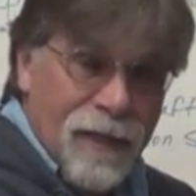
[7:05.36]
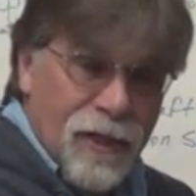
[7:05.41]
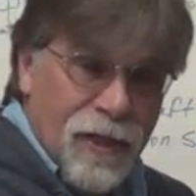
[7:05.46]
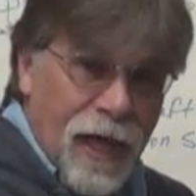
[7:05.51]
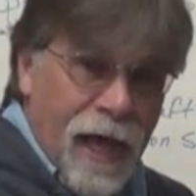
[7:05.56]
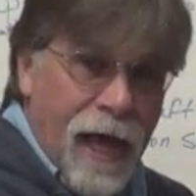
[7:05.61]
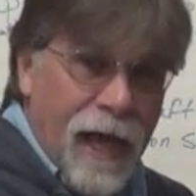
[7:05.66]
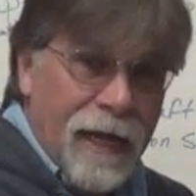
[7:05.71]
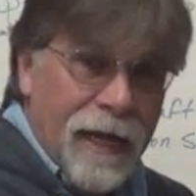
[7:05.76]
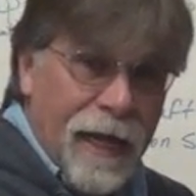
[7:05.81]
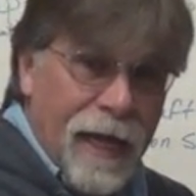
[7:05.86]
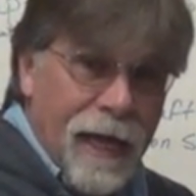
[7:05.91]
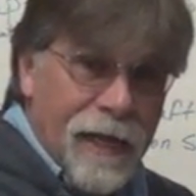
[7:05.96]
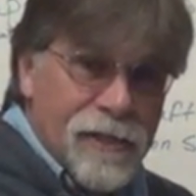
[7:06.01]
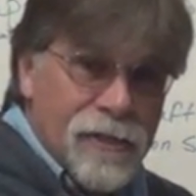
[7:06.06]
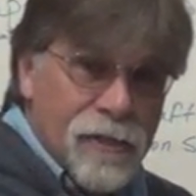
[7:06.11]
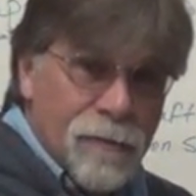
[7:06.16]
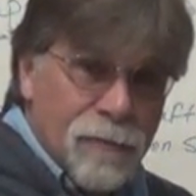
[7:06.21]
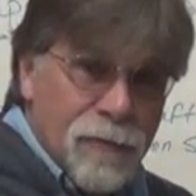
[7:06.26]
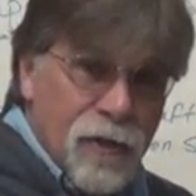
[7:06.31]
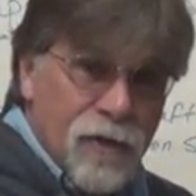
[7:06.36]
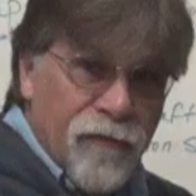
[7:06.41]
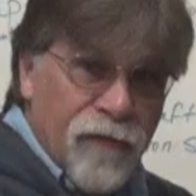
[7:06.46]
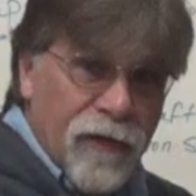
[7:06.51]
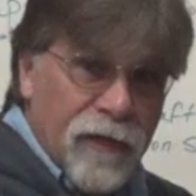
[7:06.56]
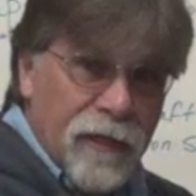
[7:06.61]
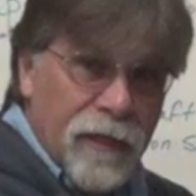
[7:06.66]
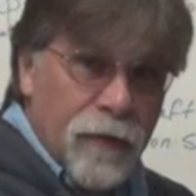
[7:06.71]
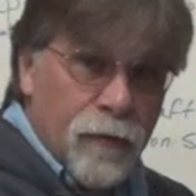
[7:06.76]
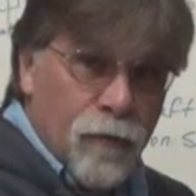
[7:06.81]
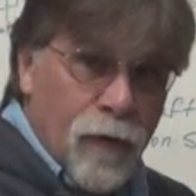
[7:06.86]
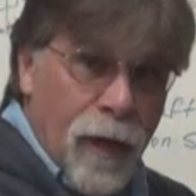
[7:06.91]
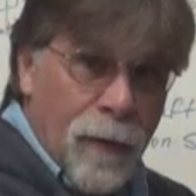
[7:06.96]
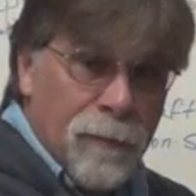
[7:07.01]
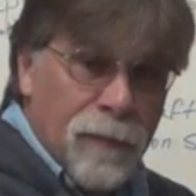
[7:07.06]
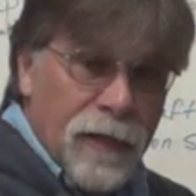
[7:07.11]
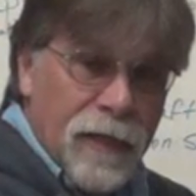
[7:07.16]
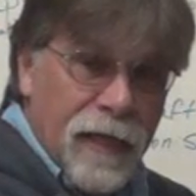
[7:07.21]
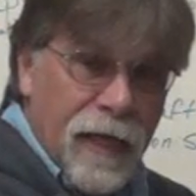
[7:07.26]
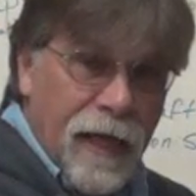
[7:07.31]
that has to perfectly
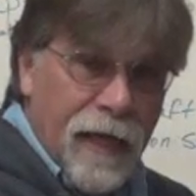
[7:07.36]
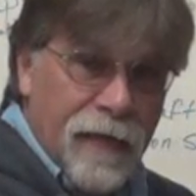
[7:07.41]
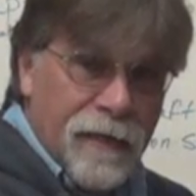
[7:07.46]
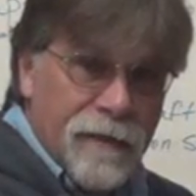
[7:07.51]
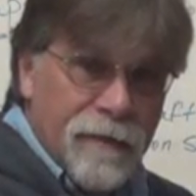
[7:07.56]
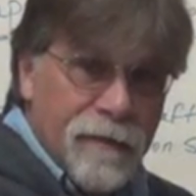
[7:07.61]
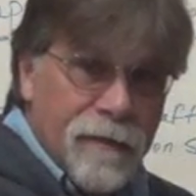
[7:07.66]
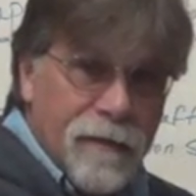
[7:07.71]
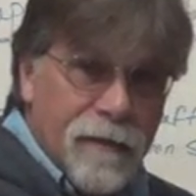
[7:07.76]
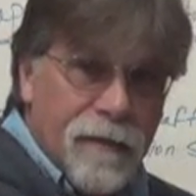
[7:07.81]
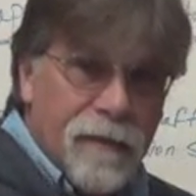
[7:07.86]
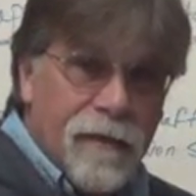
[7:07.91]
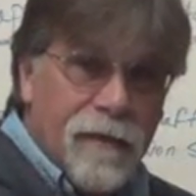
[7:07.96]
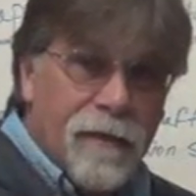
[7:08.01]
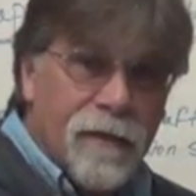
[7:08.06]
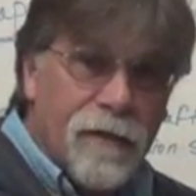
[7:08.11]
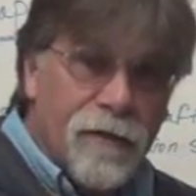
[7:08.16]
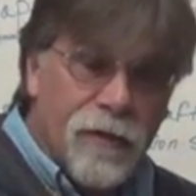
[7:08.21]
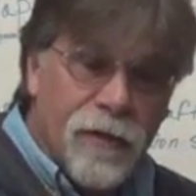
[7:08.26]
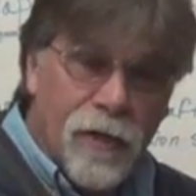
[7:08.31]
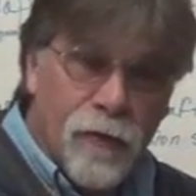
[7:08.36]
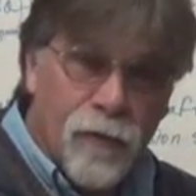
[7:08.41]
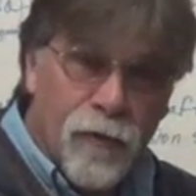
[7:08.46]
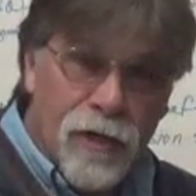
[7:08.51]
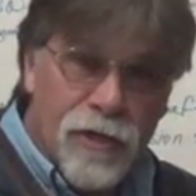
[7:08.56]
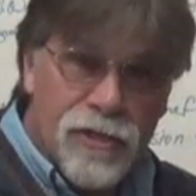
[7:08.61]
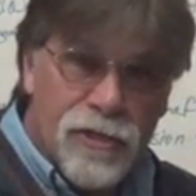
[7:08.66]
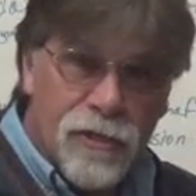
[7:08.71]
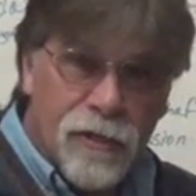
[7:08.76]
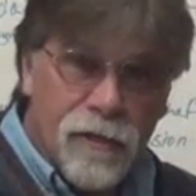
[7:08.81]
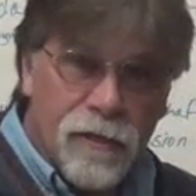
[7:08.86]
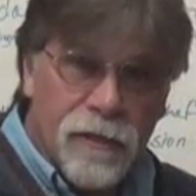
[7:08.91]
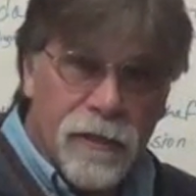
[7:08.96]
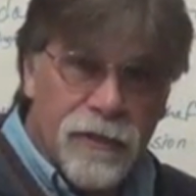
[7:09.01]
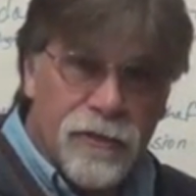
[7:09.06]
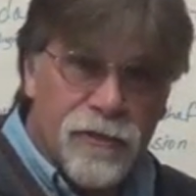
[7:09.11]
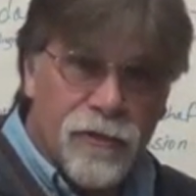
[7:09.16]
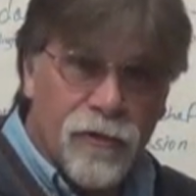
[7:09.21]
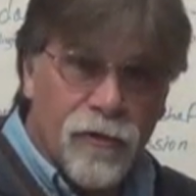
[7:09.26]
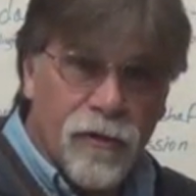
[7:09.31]
replicate the original
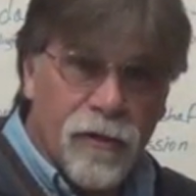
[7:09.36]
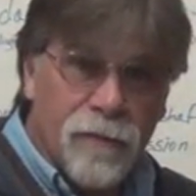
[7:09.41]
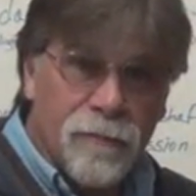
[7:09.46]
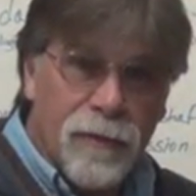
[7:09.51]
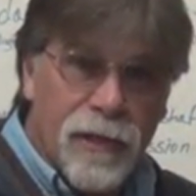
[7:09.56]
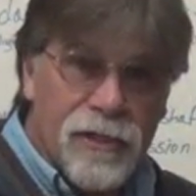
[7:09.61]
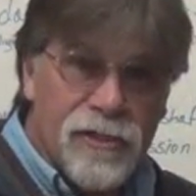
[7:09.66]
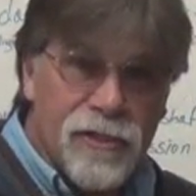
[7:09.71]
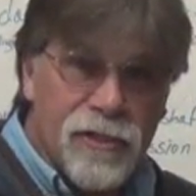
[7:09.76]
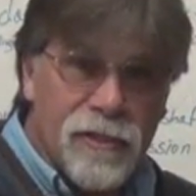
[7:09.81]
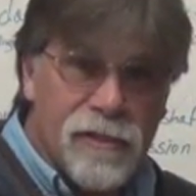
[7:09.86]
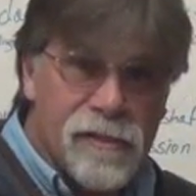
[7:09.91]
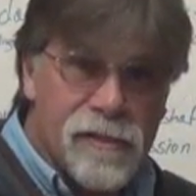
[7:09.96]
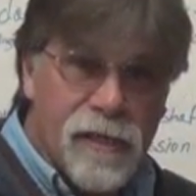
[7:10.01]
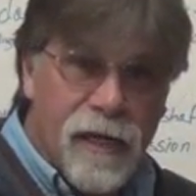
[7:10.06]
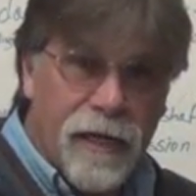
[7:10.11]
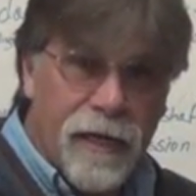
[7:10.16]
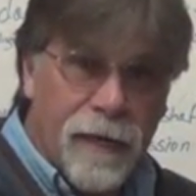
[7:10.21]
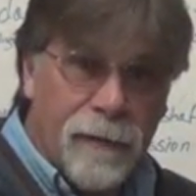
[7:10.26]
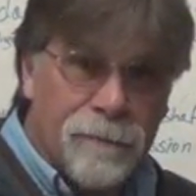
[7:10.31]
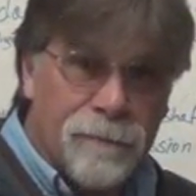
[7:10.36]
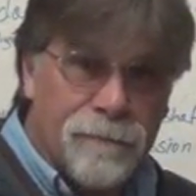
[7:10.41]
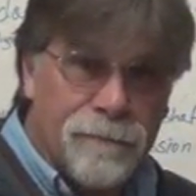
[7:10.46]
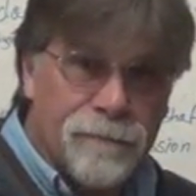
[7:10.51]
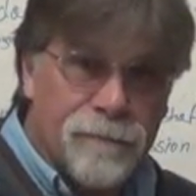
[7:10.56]
internal combustion setup.